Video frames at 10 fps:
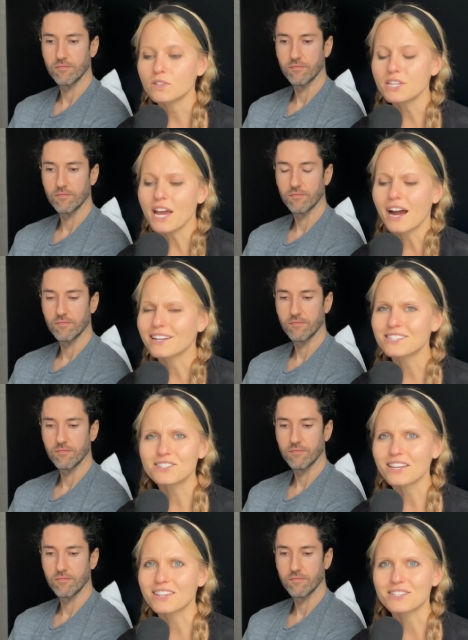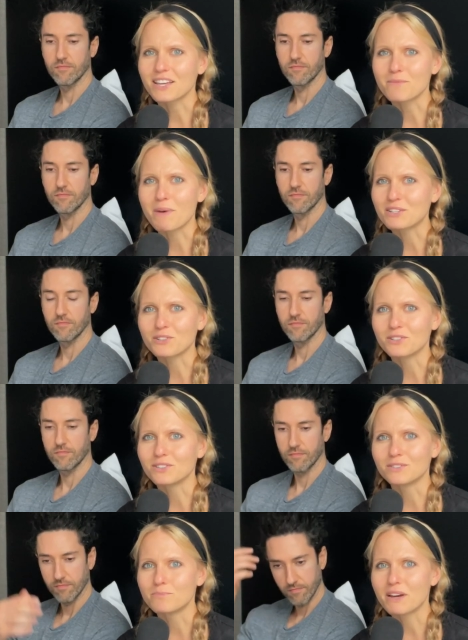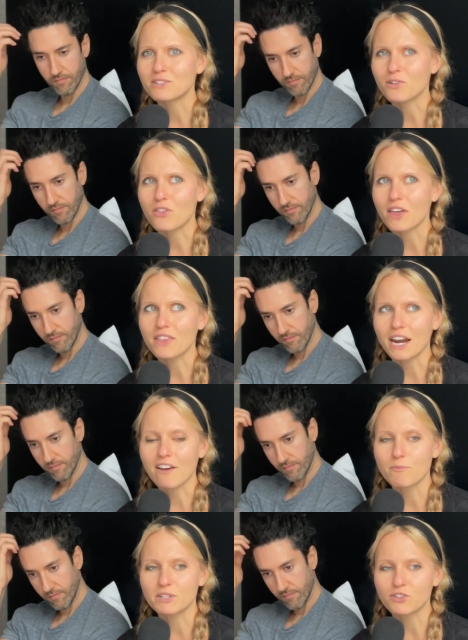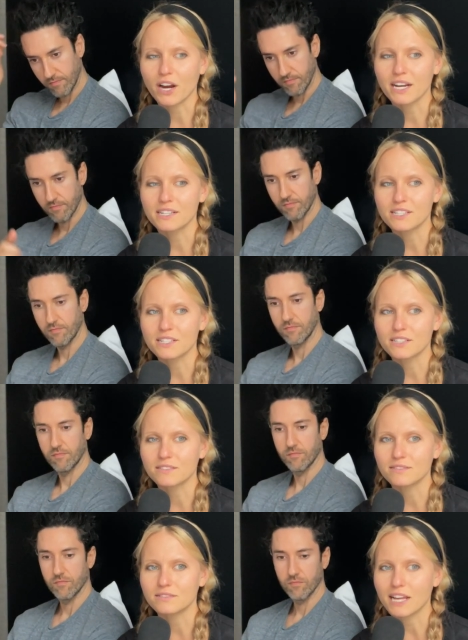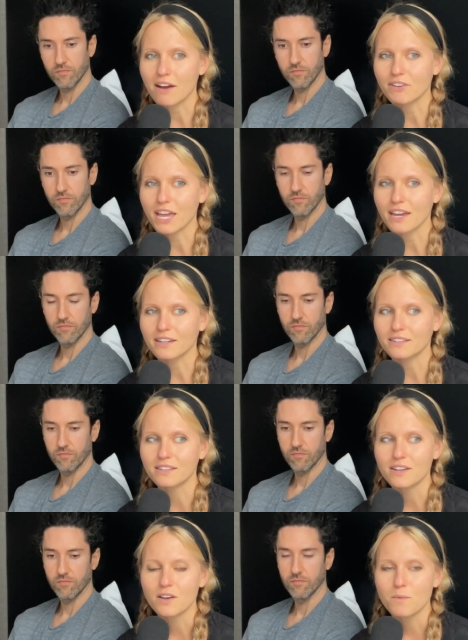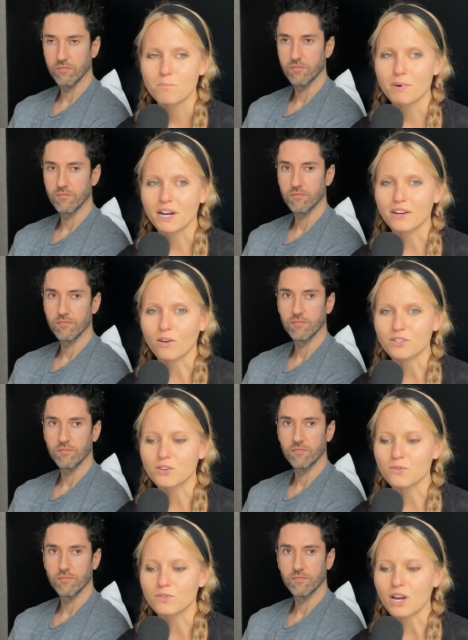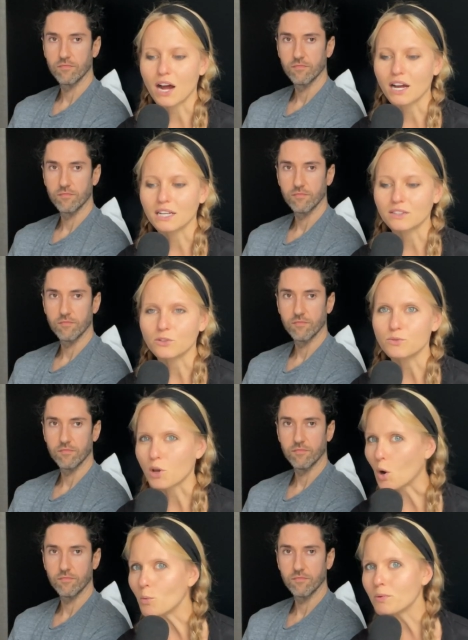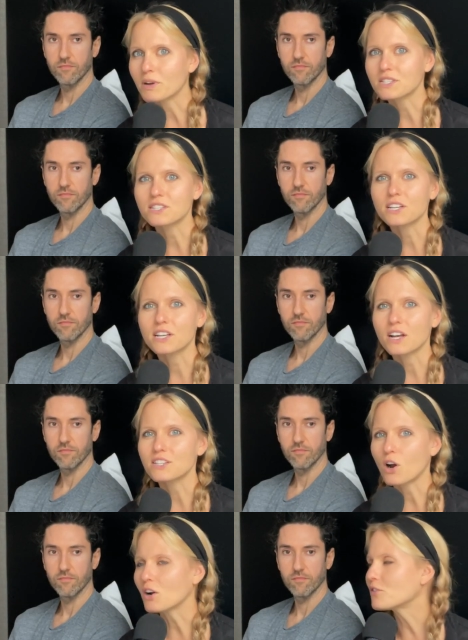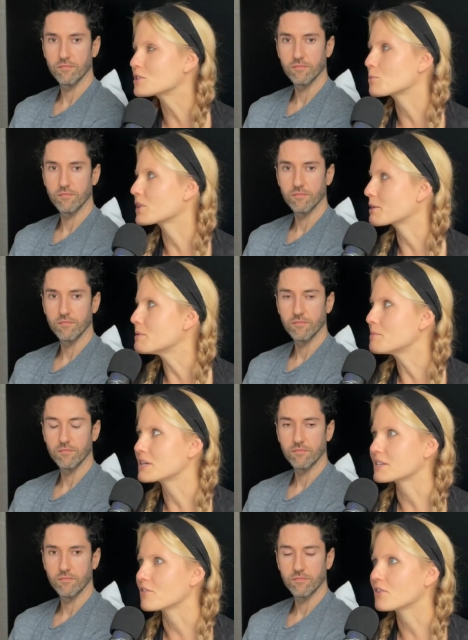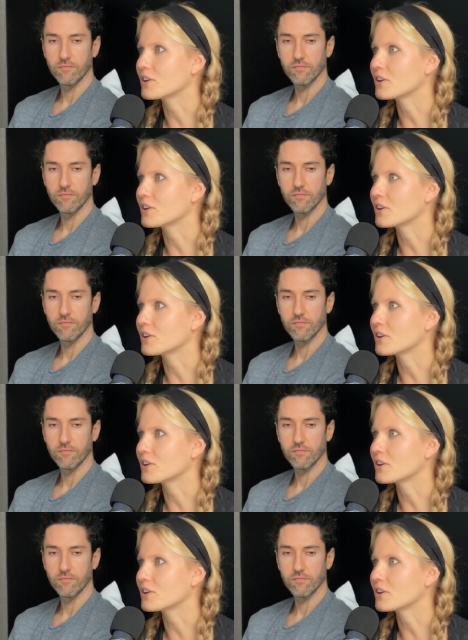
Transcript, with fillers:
Speaker 1: yeah, it's just like this like mental mental thing that I've been trying to navigate but also not lose hope because it's like it's hard for someone like me because I feel